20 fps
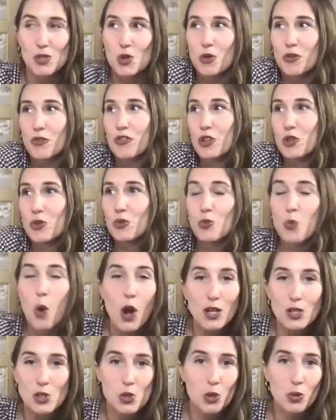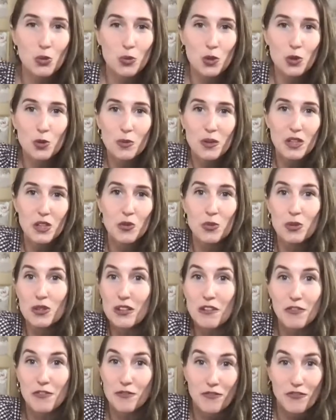So if you walk into a room and you
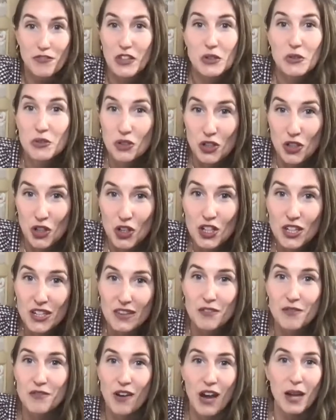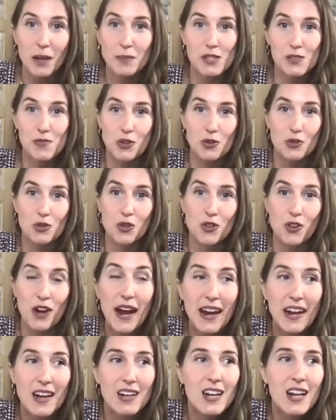really feel good and the vibes feel
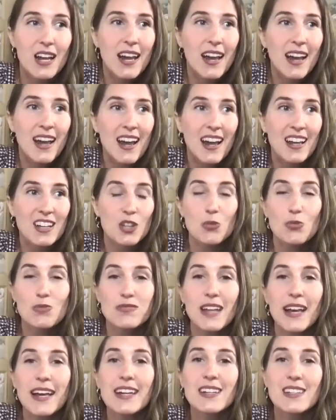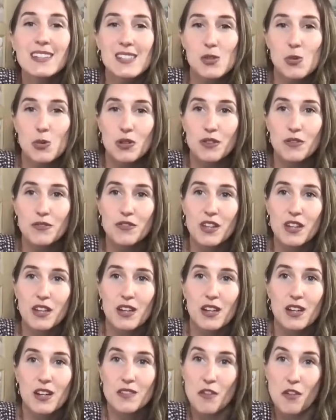great and you like sort of
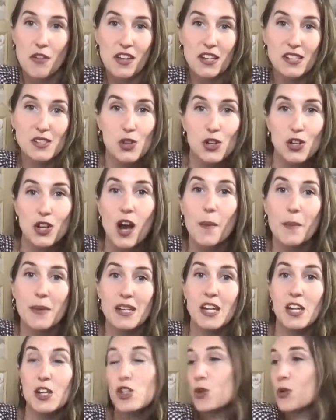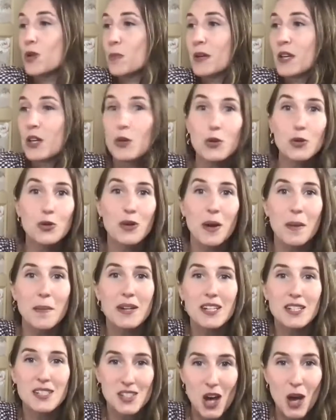the things that are coming in, you can be like, oh, I'm
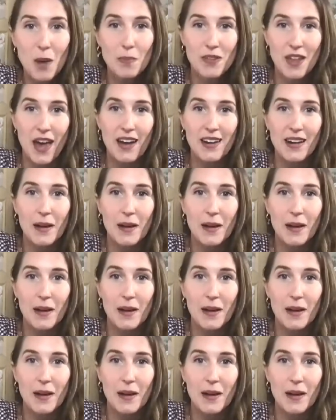going to adopt that.